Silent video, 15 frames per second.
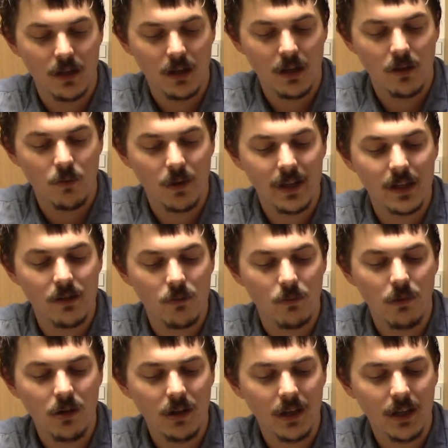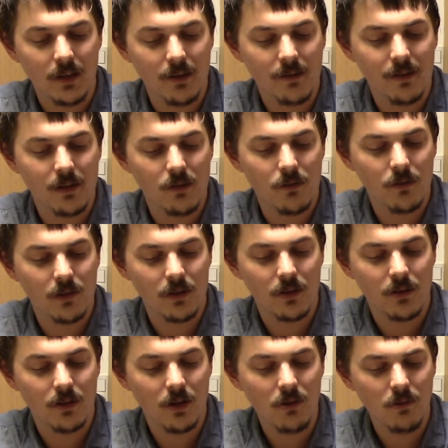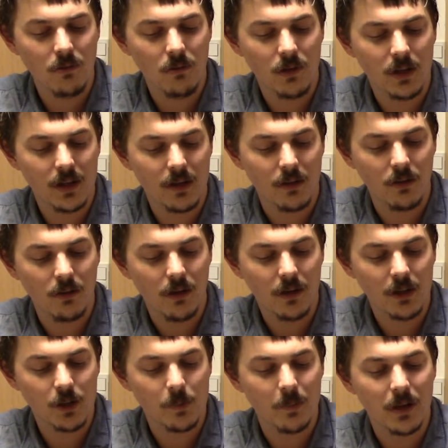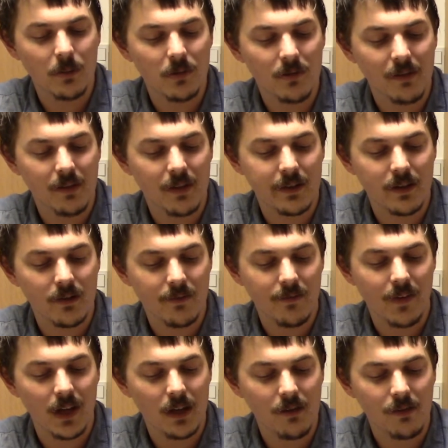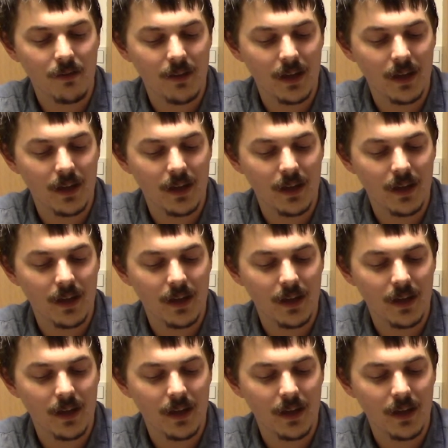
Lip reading: What you want is you don't want large bubbles on your face.